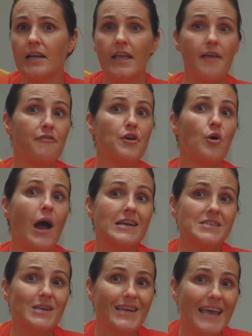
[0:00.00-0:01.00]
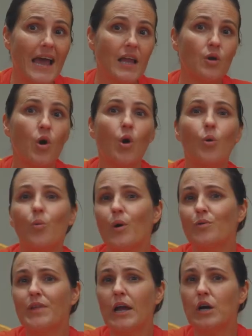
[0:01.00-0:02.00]
If you ask again,
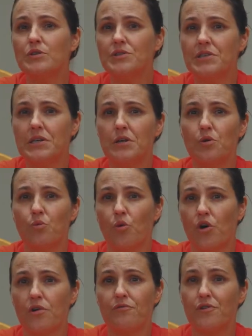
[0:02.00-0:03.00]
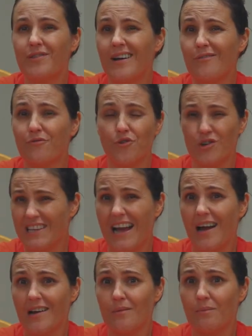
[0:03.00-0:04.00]
will they continue to work for the
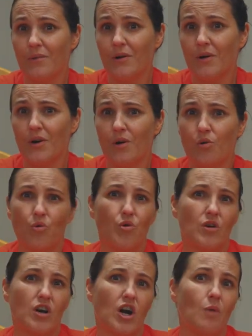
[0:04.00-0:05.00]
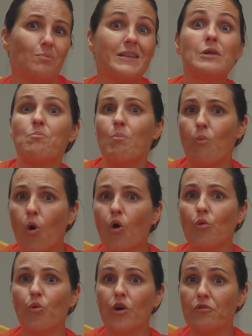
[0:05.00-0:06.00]
item or complete more
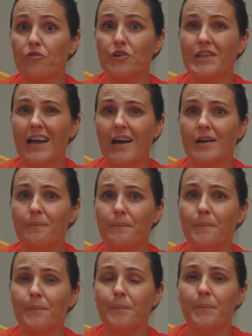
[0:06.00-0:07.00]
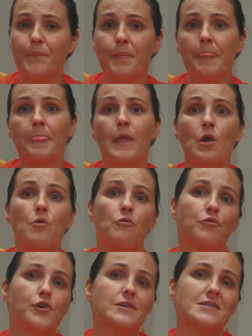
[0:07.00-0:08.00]
work for the item?
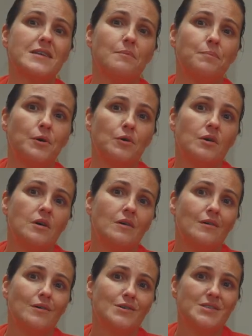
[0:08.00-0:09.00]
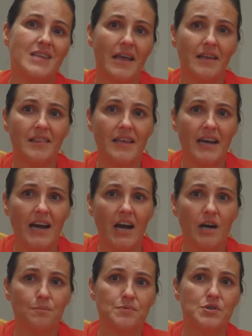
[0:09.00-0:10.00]
For example, stacking the
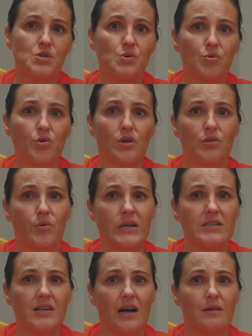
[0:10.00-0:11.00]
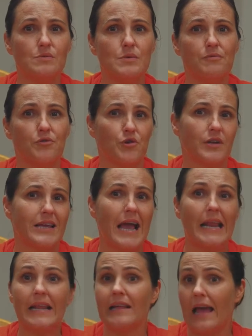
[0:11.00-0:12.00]
cups 2 or 3 times before
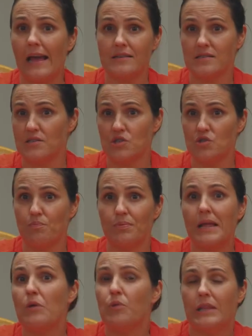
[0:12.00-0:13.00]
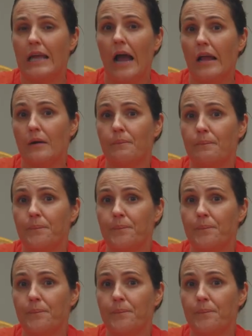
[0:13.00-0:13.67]
getting access to play with the item.